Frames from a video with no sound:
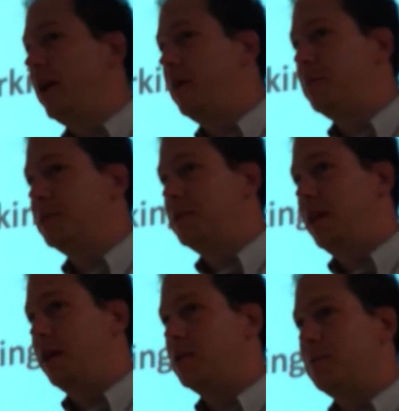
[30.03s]
My name is
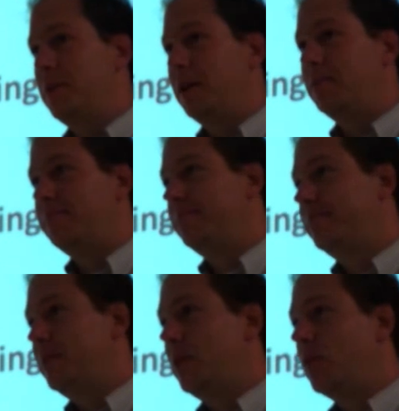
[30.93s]
Dan Schmidt,
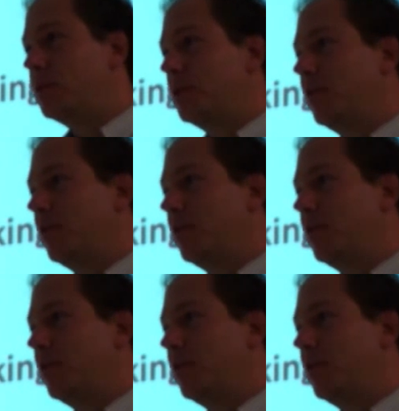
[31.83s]
Network